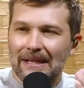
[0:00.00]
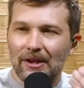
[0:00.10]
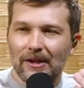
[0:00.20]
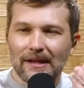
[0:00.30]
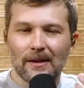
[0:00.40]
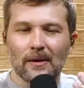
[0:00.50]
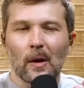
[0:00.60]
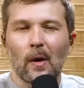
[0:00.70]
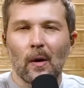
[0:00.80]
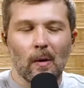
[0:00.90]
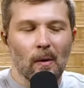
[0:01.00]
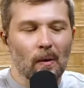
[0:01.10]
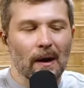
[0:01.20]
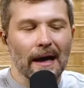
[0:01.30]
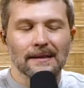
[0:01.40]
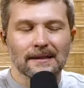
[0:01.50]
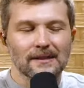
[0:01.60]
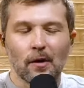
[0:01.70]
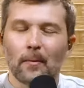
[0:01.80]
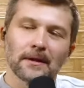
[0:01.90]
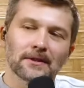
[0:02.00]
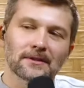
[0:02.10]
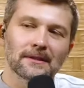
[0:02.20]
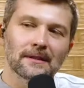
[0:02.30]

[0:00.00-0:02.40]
you're going to go, oh, I had so much. I